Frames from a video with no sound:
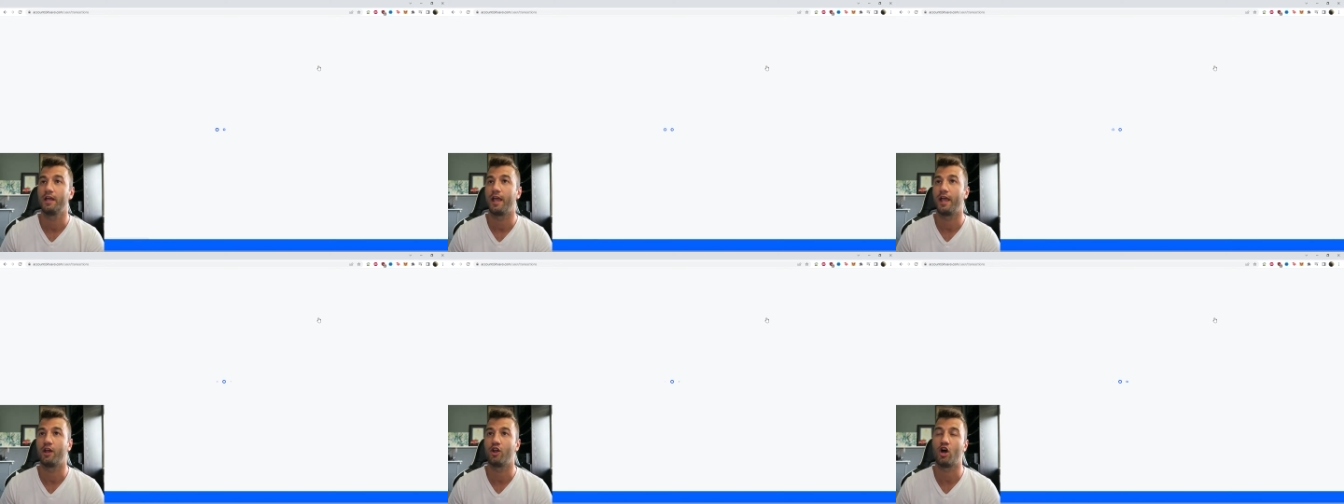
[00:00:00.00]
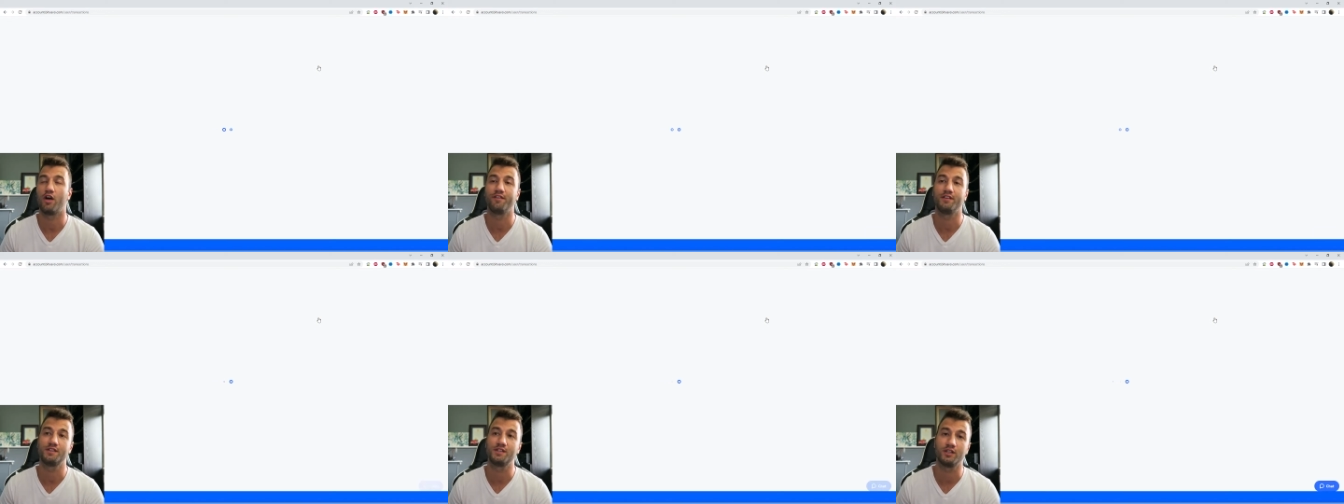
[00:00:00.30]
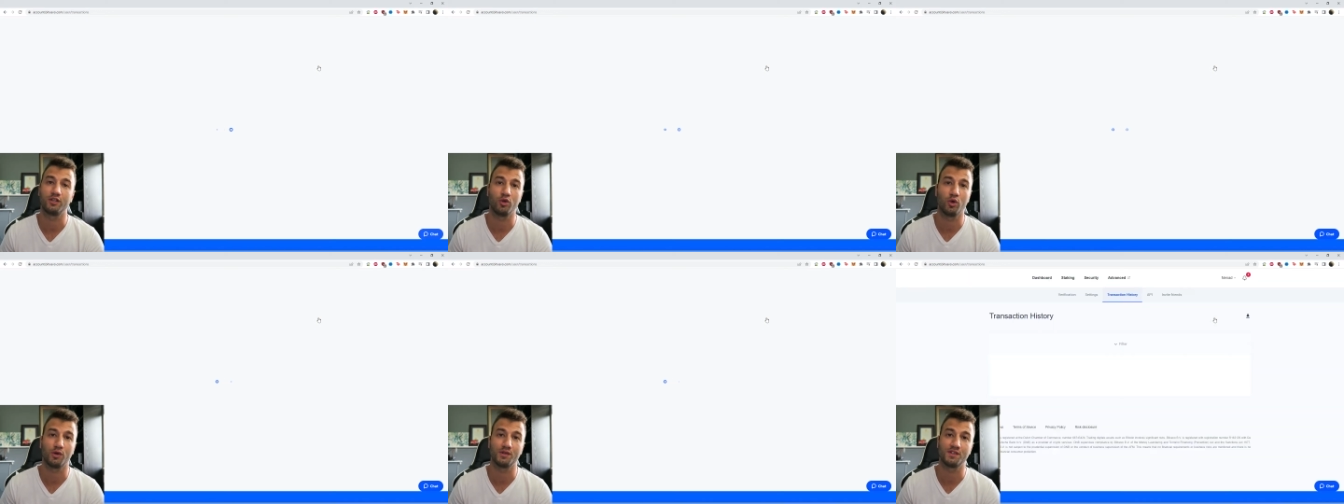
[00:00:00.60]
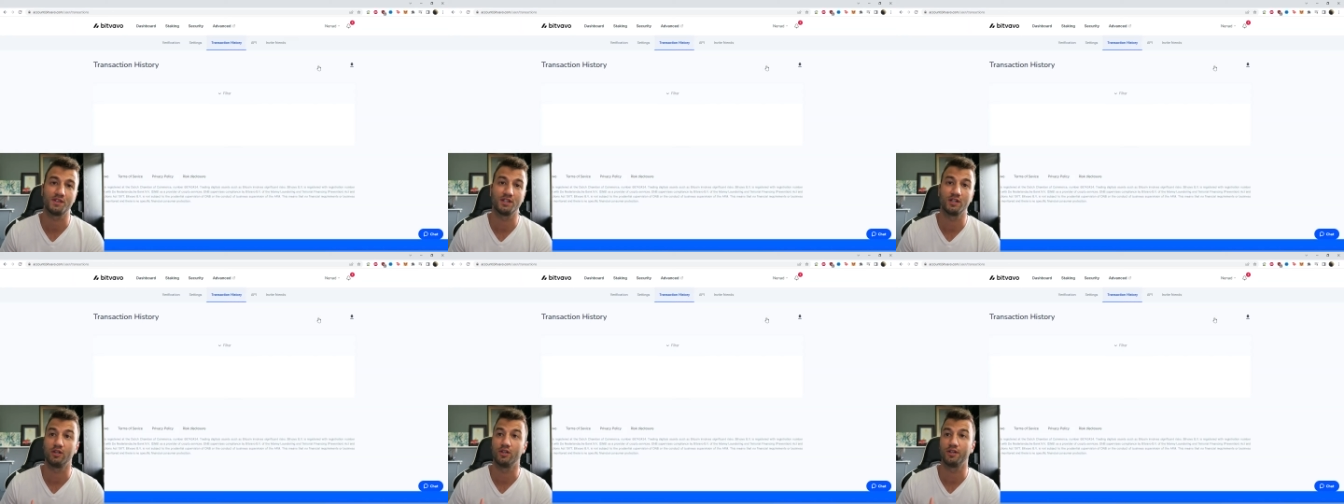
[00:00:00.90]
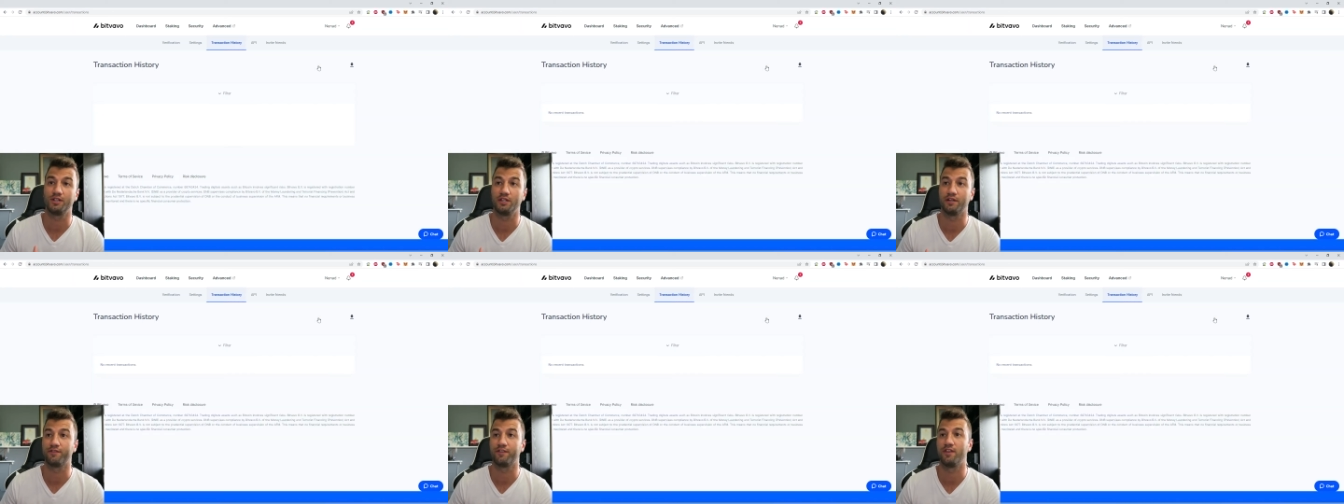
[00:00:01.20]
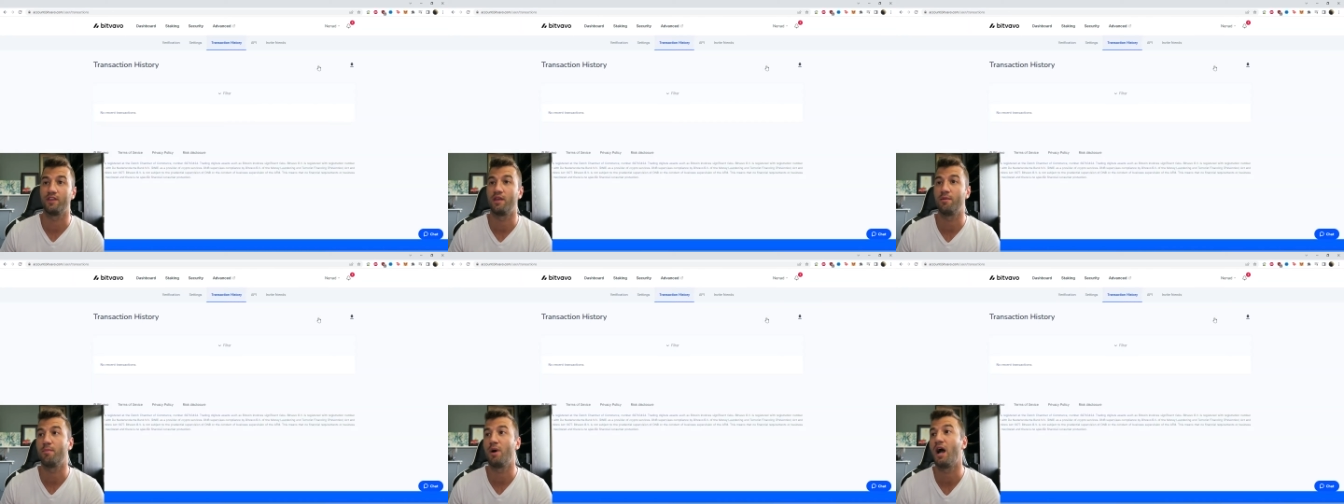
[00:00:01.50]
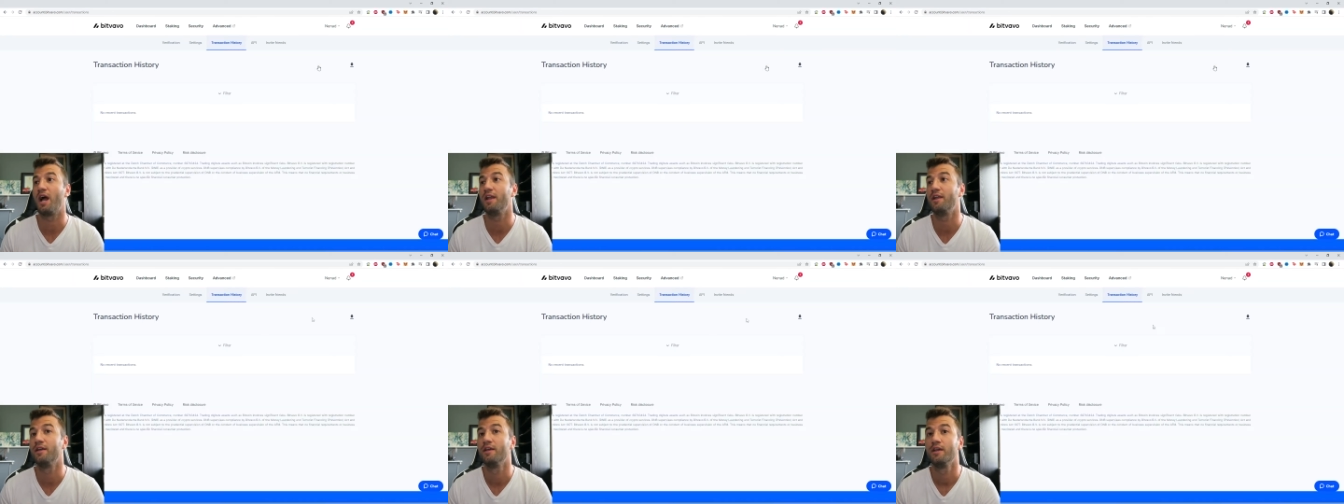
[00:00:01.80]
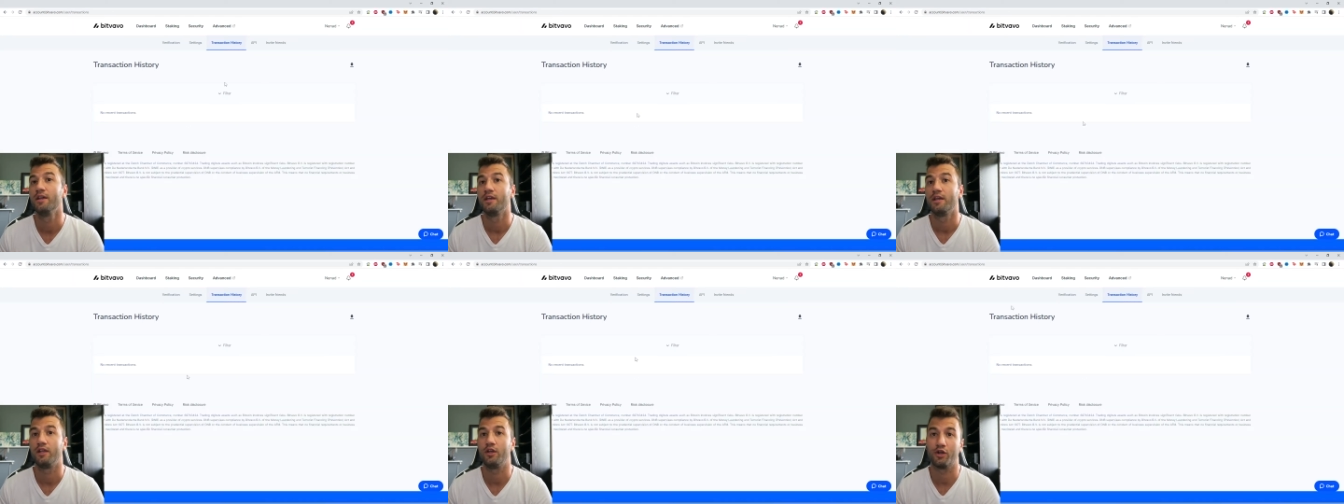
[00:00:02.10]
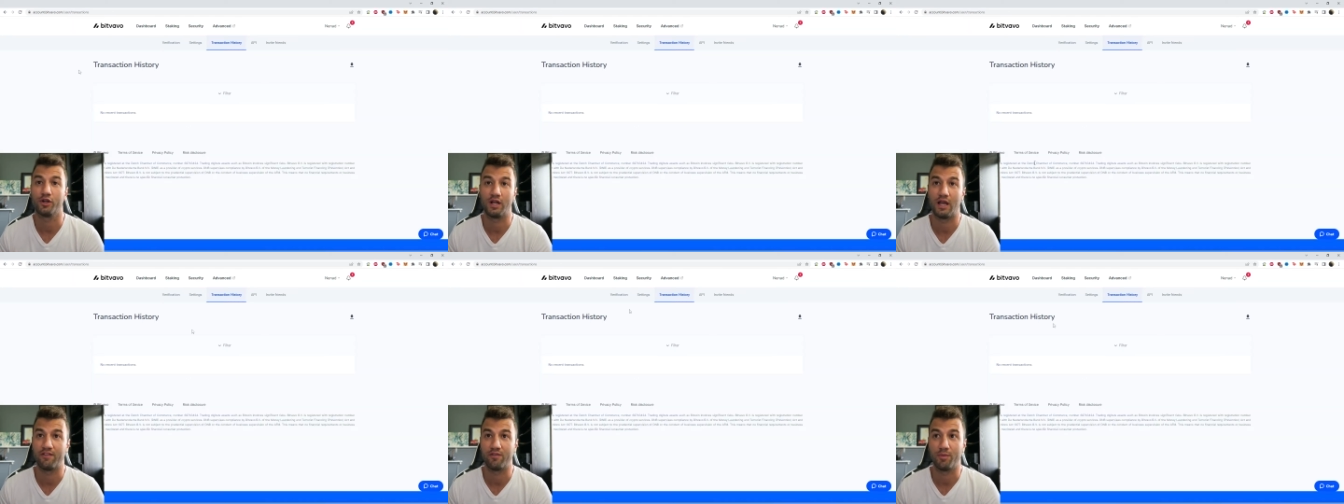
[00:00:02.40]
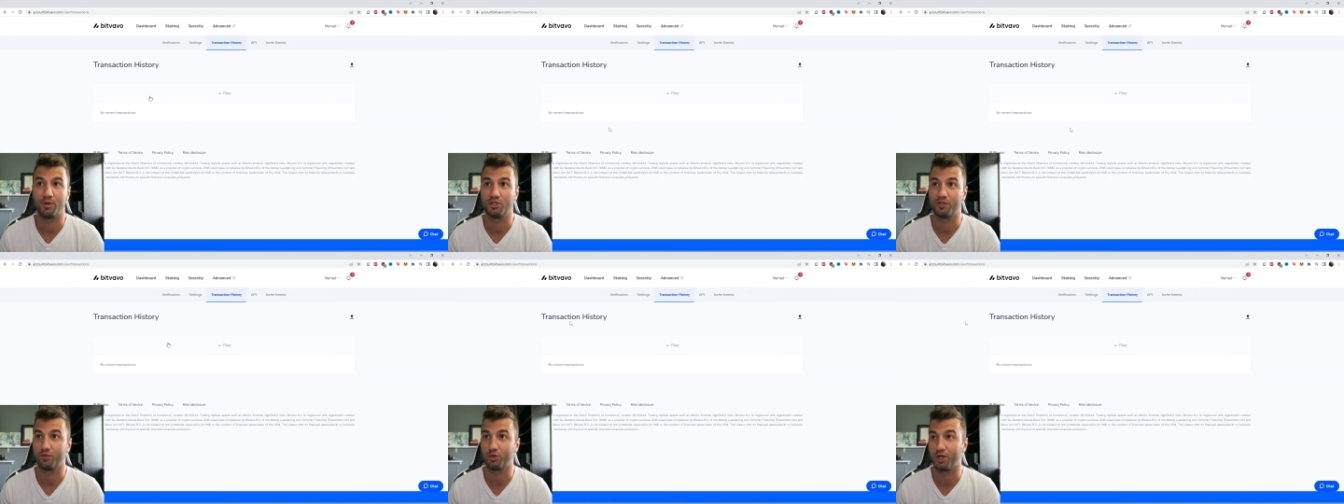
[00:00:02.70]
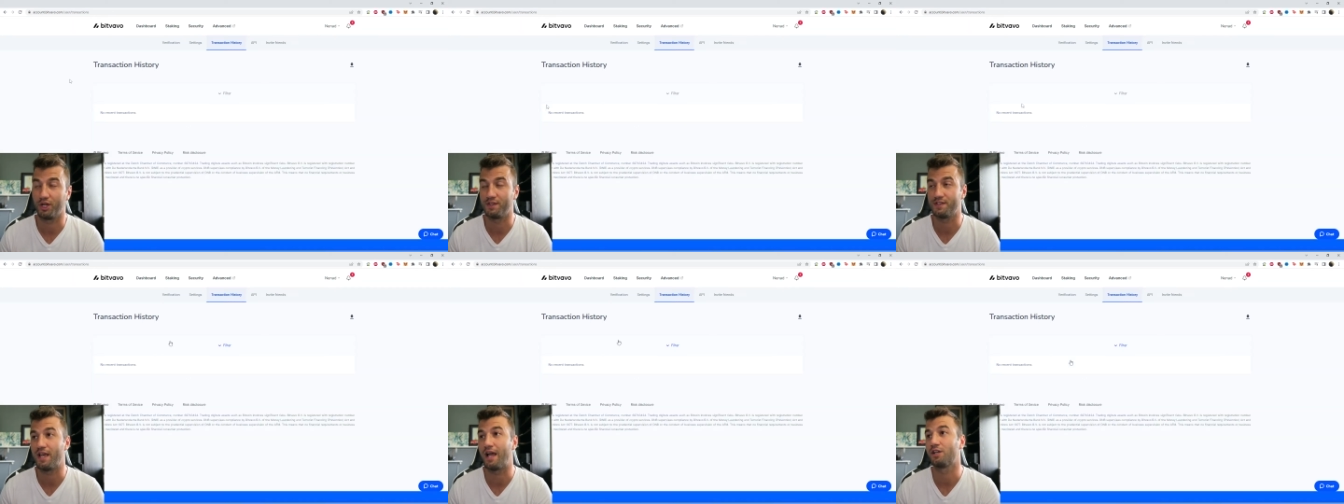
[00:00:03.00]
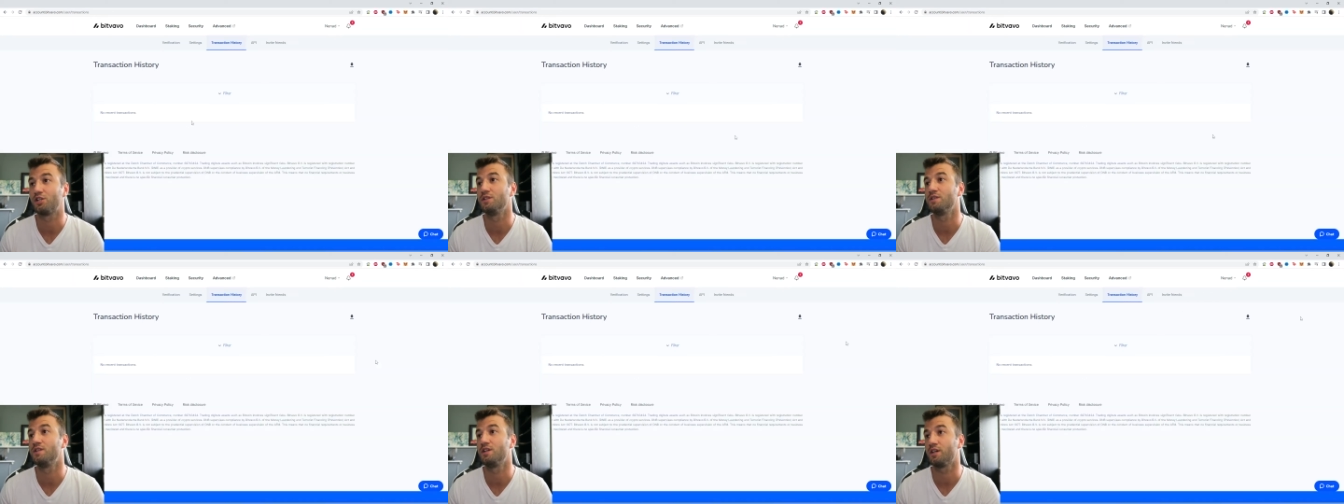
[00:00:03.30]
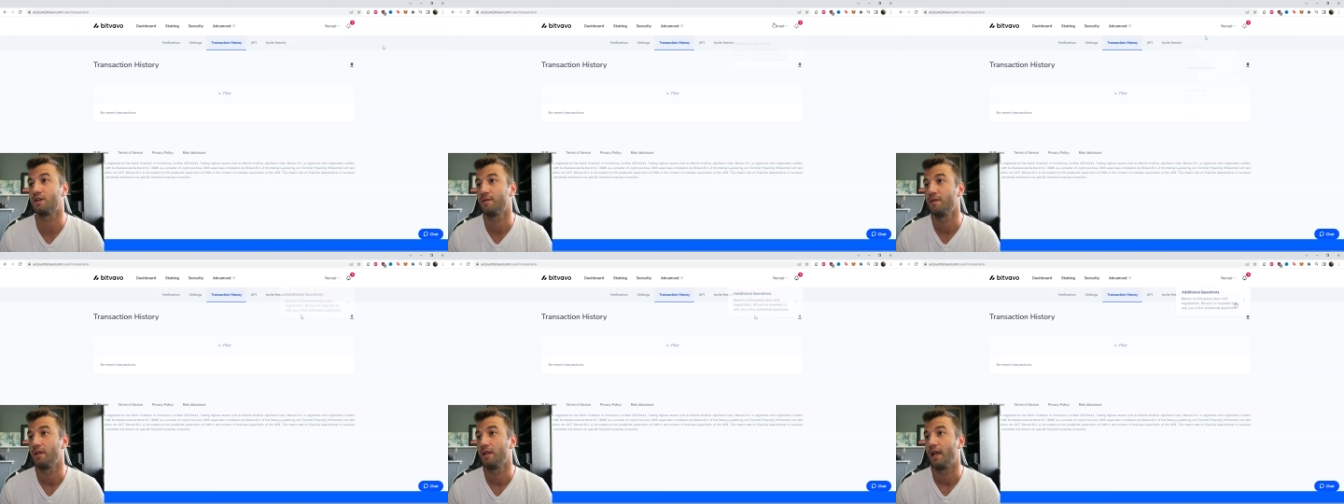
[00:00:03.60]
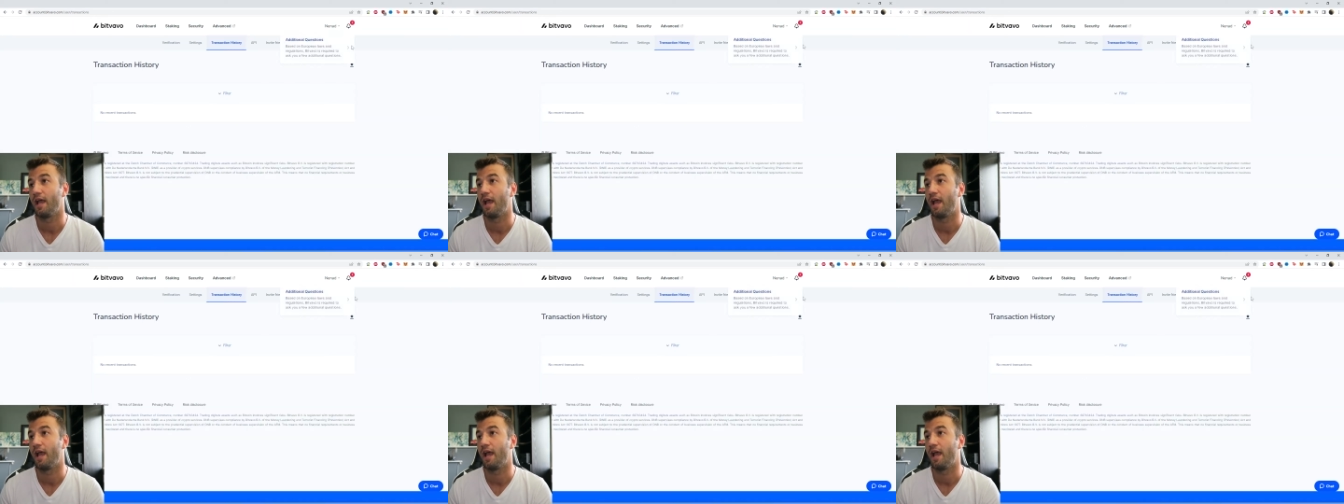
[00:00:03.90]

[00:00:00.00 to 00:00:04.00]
and obviously yours is going to look different than mine. You're going to have a bunch of transactions here,